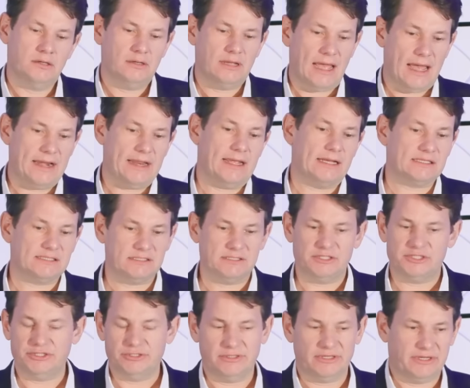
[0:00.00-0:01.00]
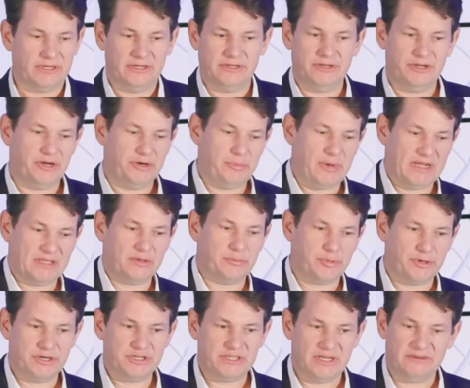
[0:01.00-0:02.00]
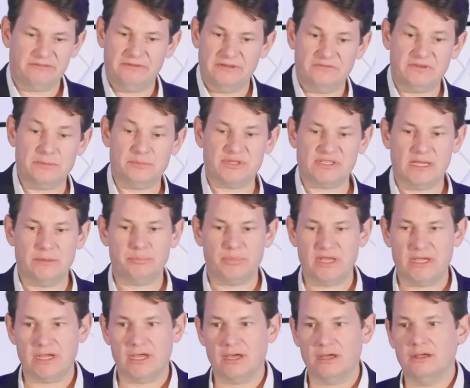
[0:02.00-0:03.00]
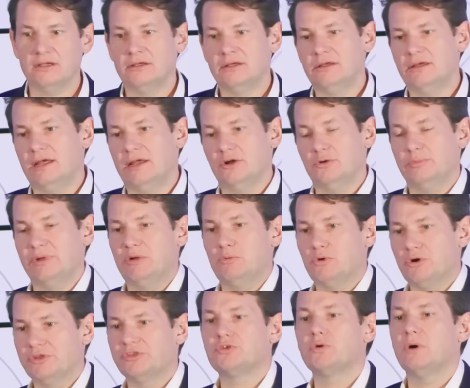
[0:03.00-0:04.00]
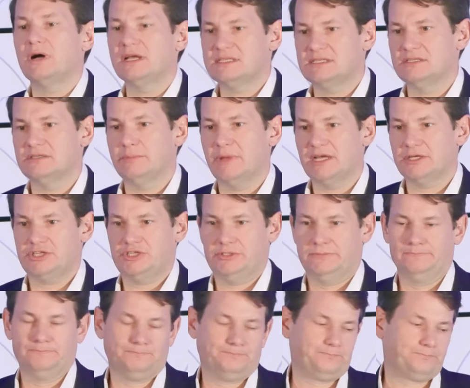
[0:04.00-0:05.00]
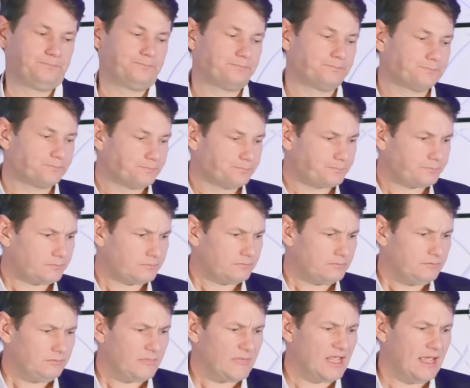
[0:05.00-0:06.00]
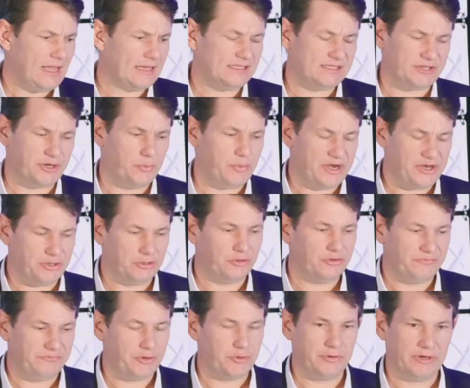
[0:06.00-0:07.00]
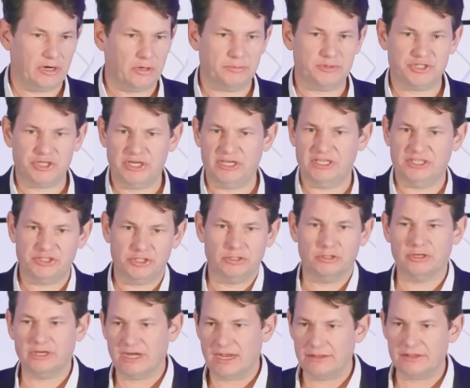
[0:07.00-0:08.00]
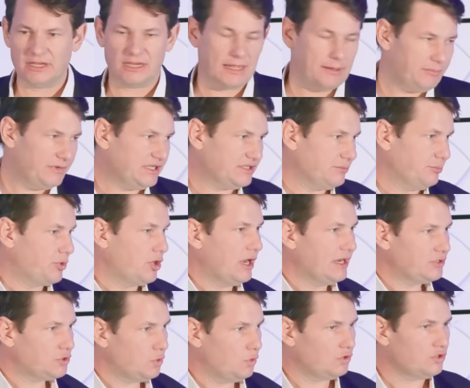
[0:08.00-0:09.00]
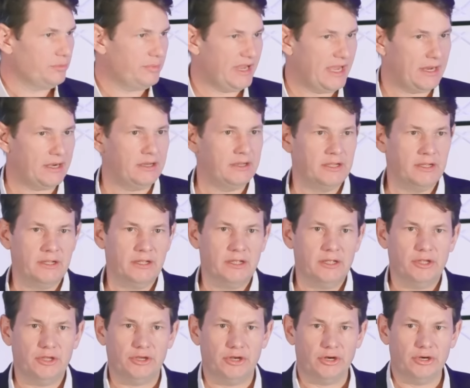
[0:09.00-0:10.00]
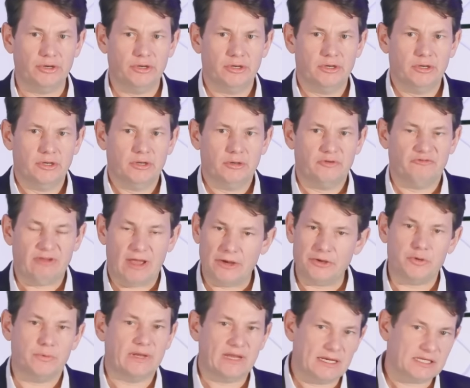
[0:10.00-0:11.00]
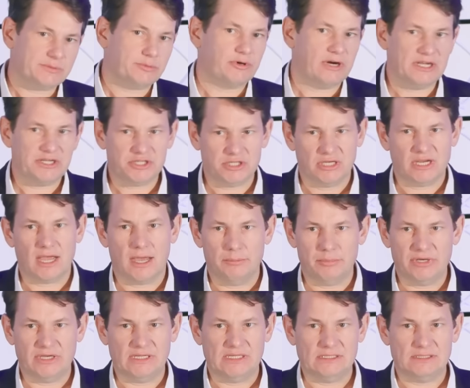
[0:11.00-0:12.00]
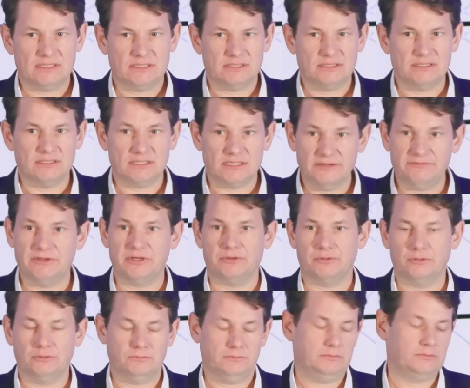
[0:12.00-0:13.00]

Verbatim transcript: add ounces, you can you know, make the project 50% bigger and it'll be worth twice as much. And so when you're viewing opportunities, you look at other companies, and Brian talked about, you know, valuing exploration companies is difficult.